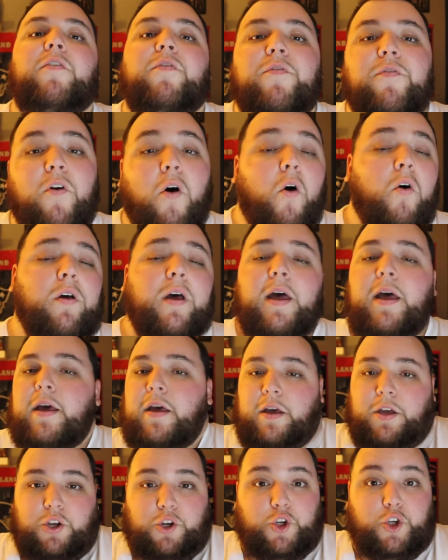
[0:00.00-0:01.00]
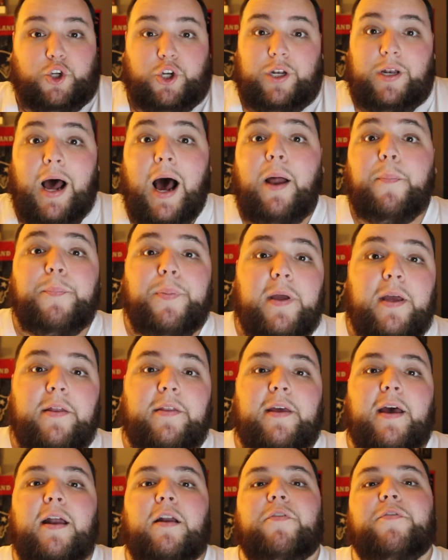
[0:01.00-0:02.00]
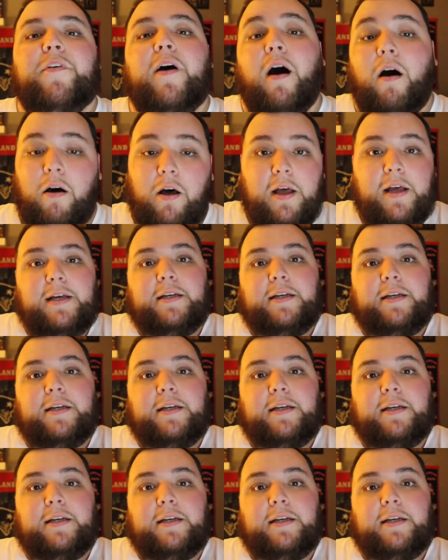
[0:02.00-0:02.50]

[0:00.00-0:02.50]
Folk. He should not be in the NFL.